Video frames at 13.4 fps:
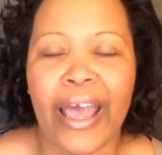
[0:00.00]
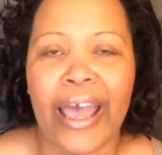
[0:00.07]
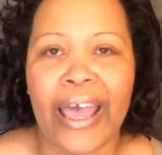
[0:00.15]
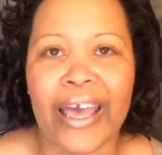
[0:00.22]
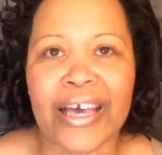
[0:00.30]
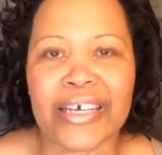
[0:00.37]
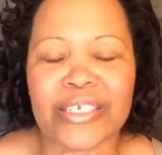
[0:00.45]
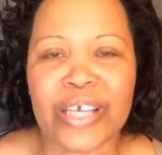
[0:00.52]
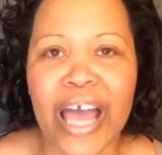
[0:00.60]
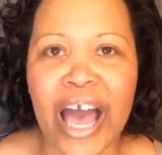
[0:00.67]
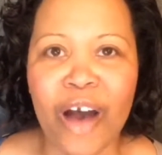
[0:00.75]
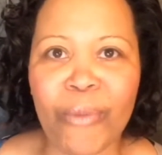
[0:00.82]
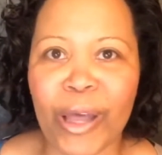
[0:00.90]
and
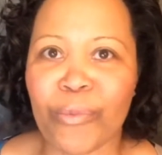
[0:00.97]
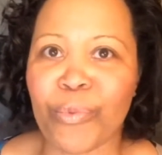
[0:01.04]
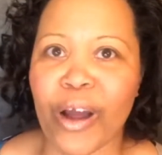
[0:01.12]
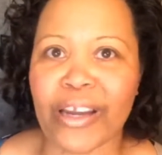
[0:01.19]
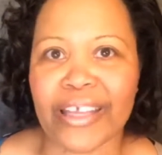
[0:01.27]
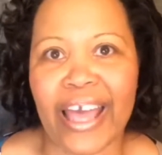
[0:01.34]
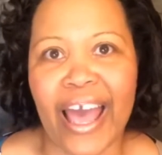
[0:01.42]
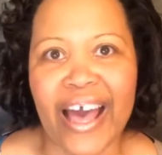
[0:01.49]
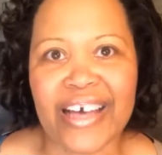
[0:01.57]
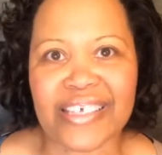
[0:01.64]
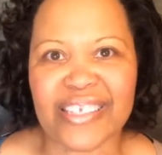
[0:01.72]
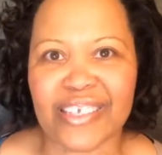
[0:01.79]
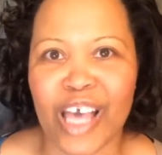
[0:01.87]
how my
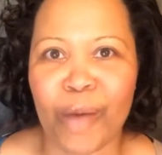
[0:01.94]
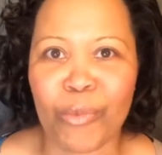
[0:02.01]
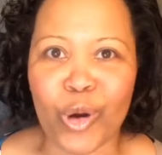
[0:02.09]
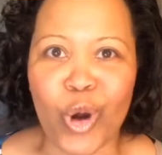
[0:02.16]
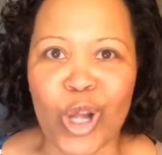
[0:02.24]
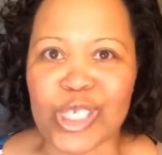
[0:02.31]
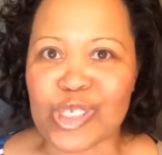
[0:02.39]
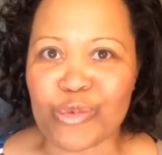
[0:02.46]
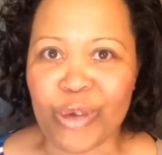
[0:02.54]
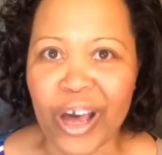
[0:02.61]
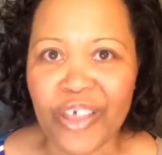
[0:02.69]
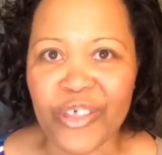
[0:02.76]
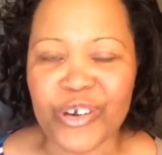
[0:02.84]
broadcasts come across to
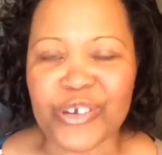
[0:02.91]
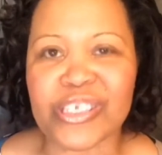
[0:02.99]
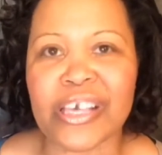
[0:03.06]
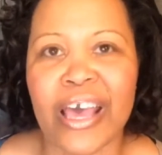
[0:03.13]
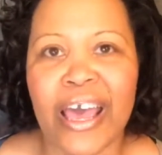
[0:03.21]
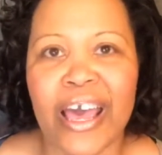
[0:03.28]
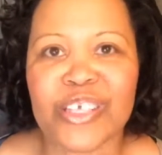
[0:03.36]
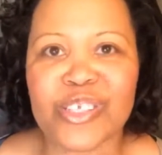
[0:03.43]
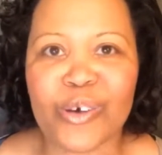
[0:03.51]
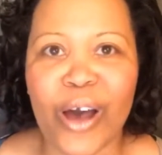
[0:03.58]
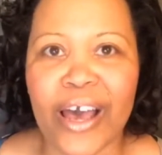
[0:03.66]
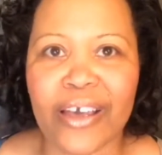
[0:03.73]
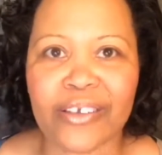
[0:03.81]
others. And
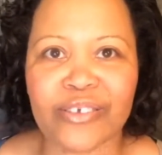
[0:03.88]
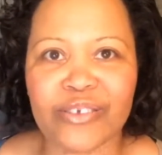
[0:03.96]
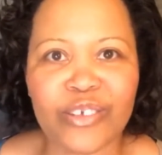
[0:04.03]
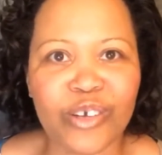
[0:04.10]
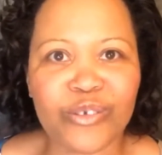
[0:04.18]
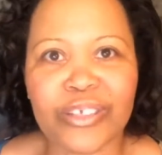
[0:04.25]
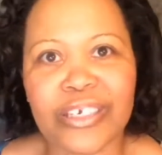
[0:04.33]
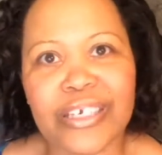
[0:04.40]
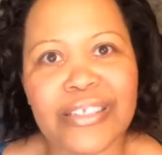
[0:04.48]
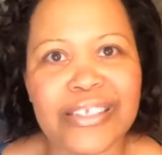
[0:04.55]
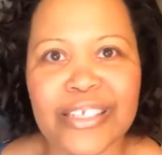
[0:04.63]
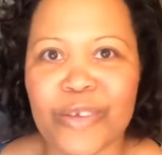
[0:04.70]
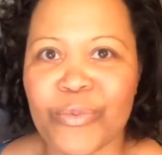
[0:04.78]
so I, you know, look
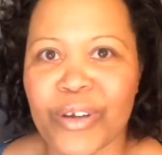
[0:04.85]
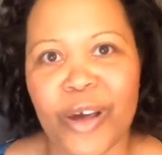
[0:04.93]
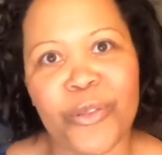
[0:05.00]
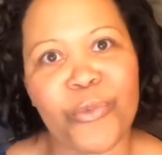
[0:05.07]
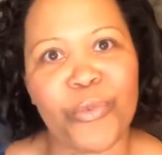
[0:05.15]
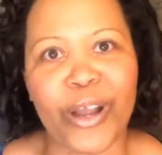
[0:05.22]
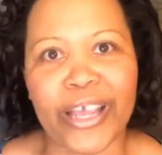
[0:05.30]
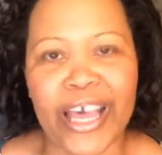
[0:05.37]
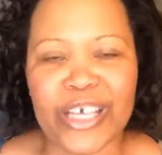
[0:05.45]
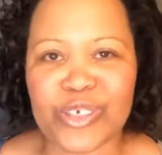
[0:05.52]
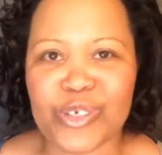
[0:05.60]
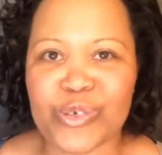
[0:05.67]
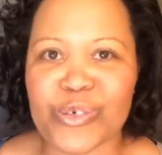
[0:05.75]
and see what other
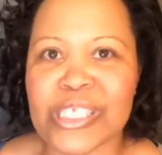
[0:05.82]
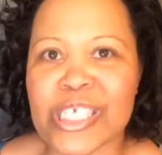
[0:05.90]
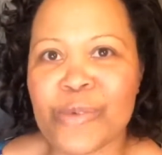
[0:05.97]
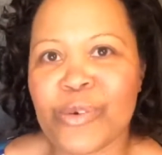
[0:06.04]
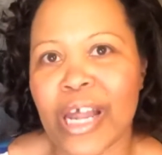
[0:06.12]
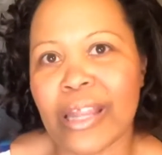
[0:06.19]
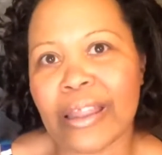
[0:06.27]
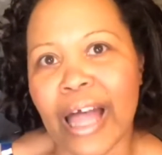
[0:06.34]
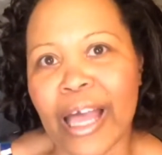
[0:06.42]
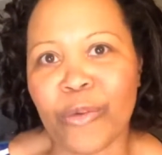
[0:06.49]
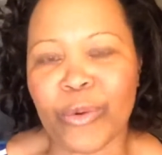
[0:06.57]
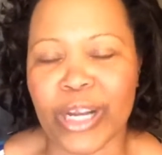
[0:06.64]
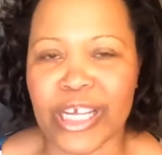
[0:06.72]
broadcasts are doing, see what I
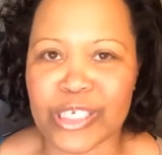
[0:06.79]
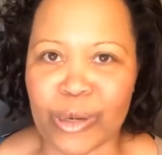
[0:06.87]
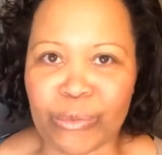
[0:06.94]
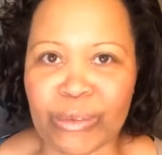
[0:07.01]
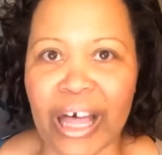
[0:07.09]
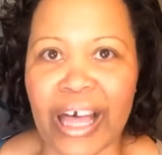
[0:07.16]
like, what I don't